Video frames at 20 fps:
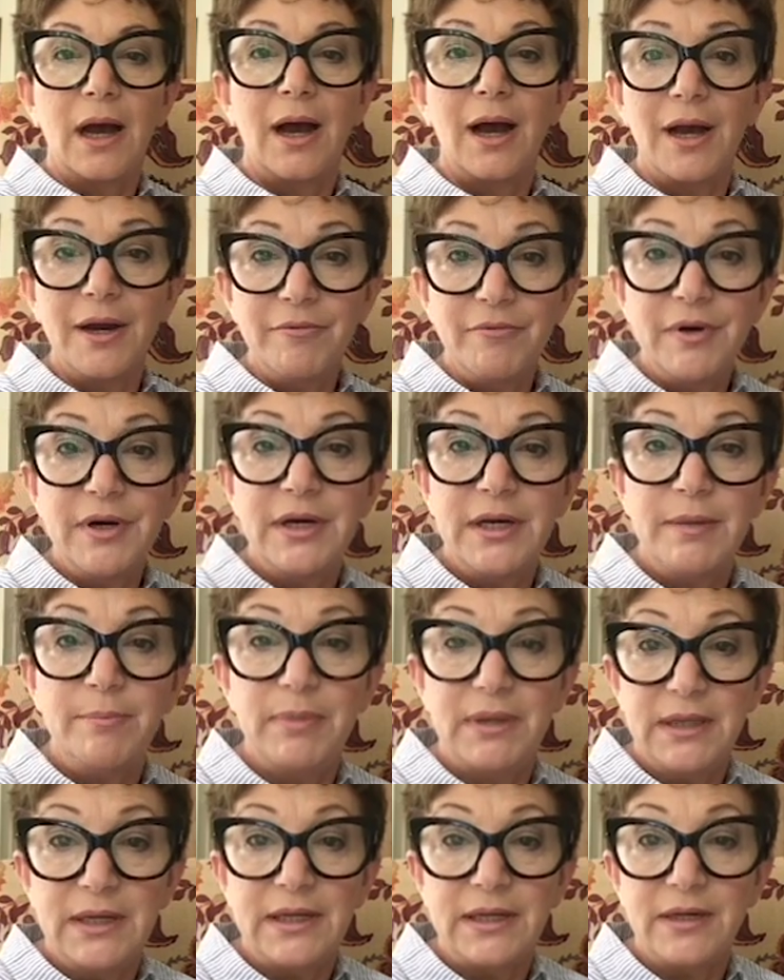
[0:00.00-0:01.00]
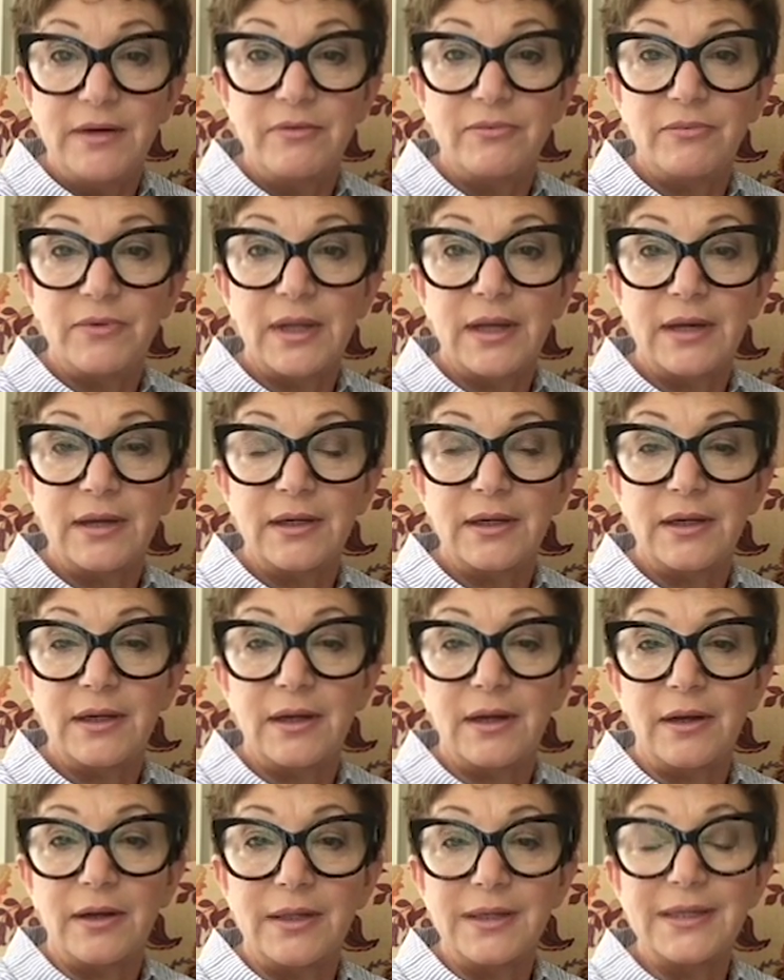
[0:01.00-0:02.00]
I really believe that
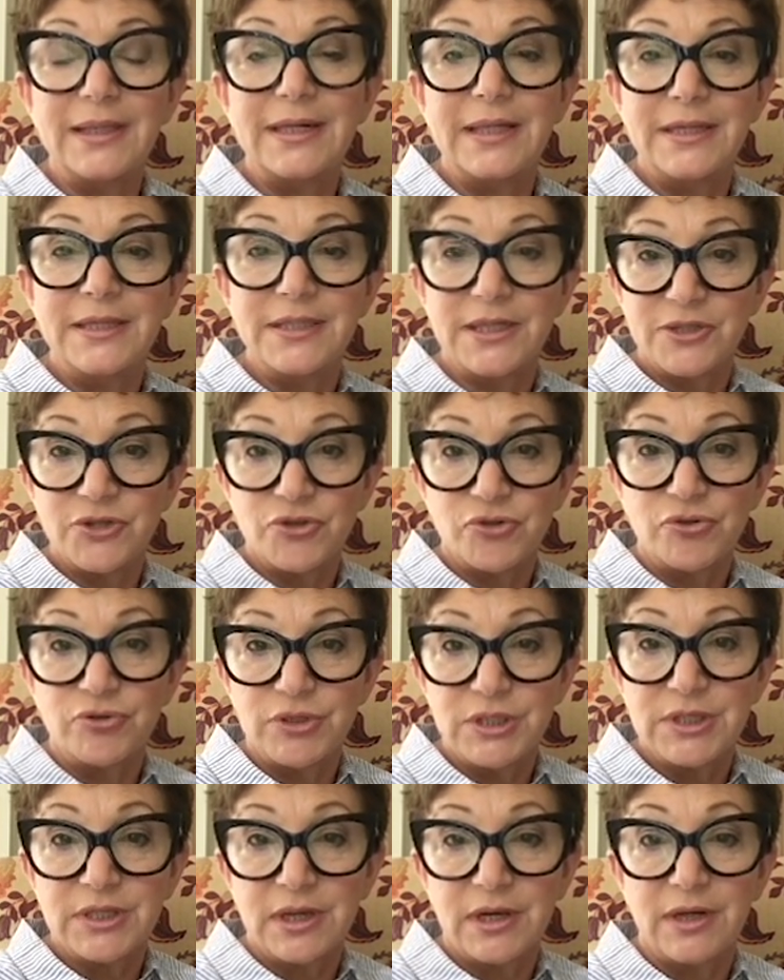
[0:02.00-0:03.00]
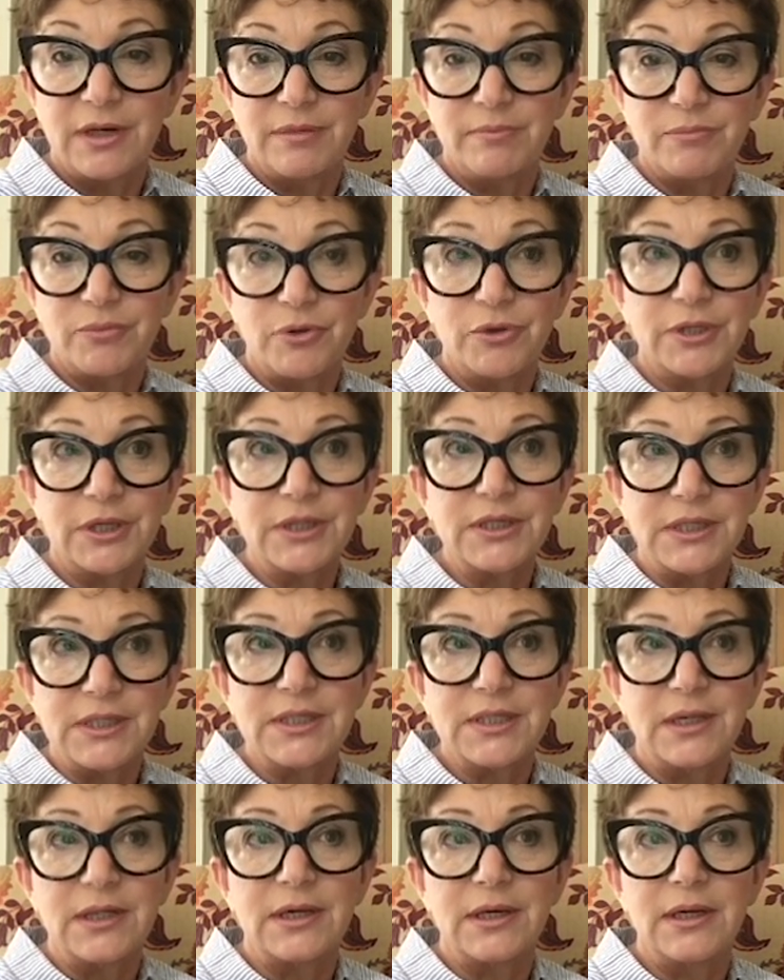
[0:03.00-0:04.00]
industrial design, product
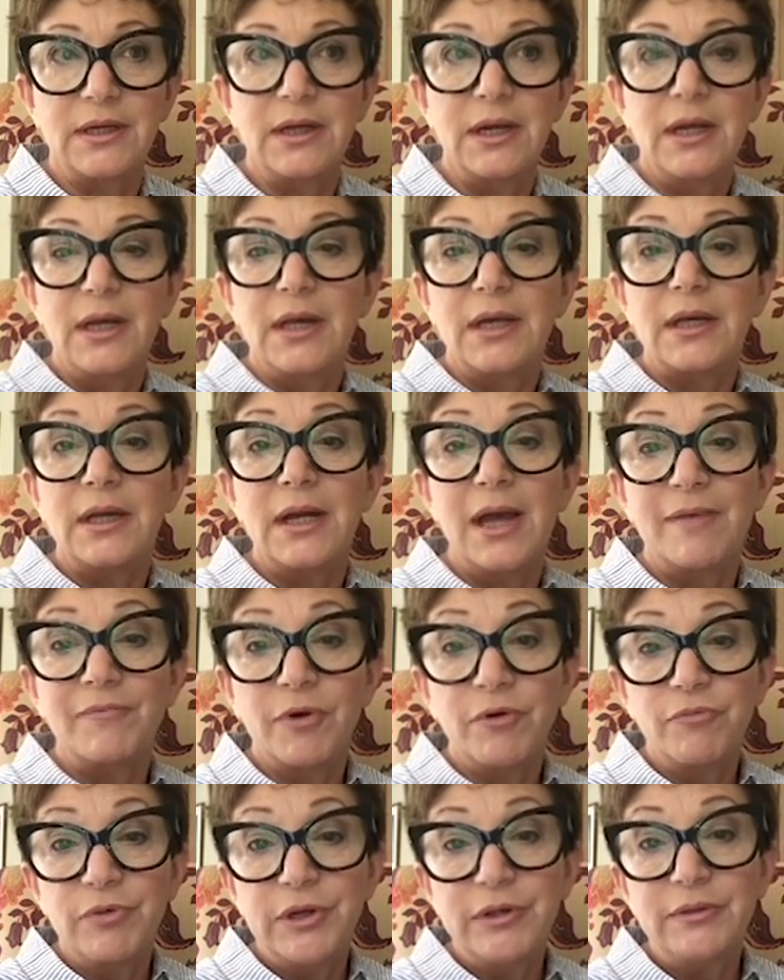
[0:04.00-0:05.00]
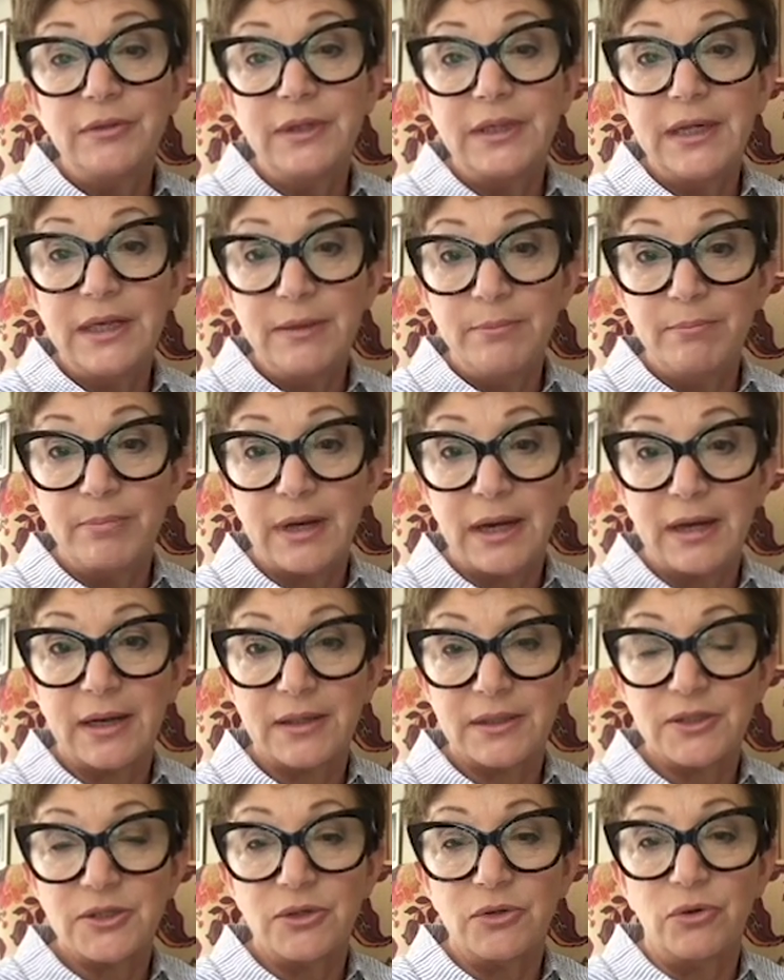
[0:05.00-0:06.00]
design can have a real
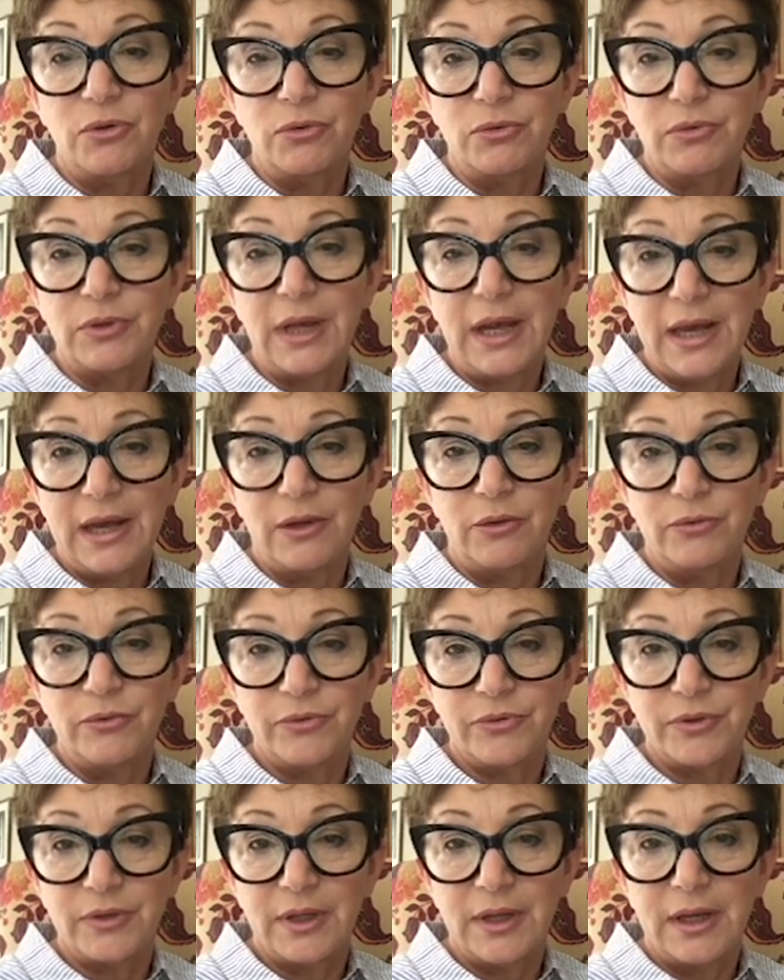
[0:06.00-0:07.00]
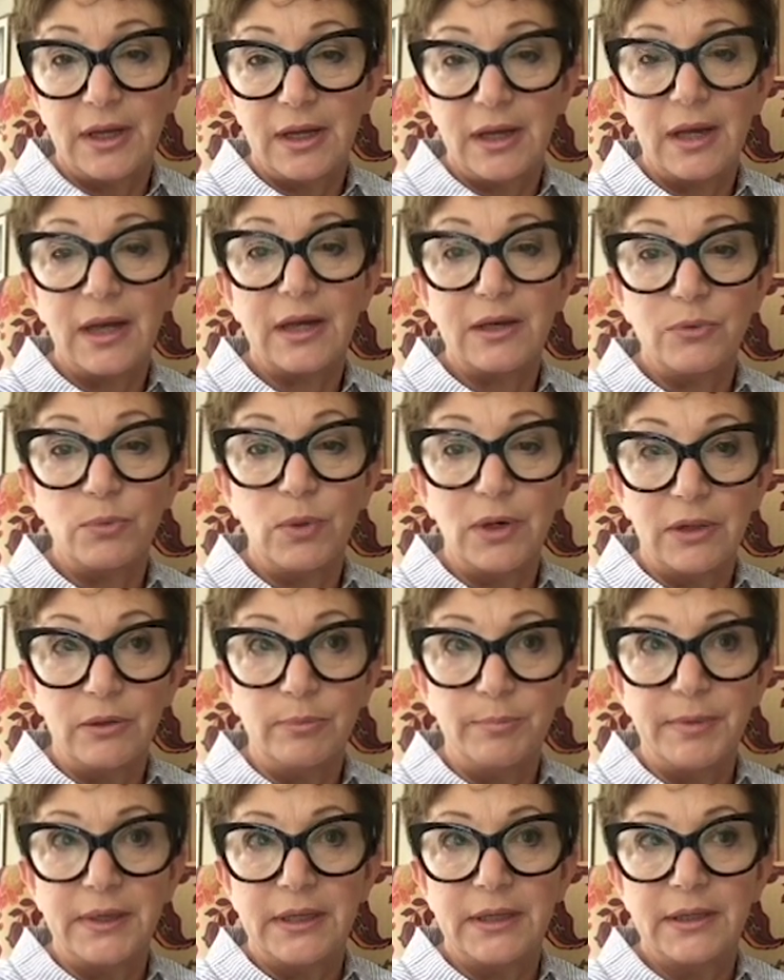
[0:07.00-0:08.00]
impact on health and
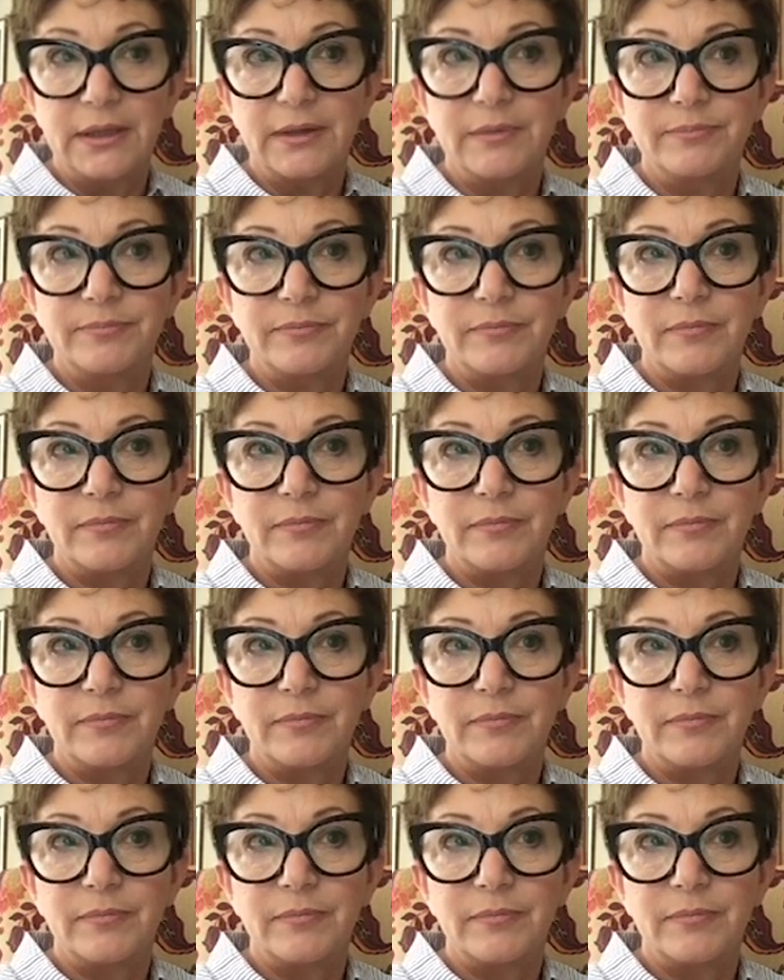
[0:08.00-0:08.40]
well-being.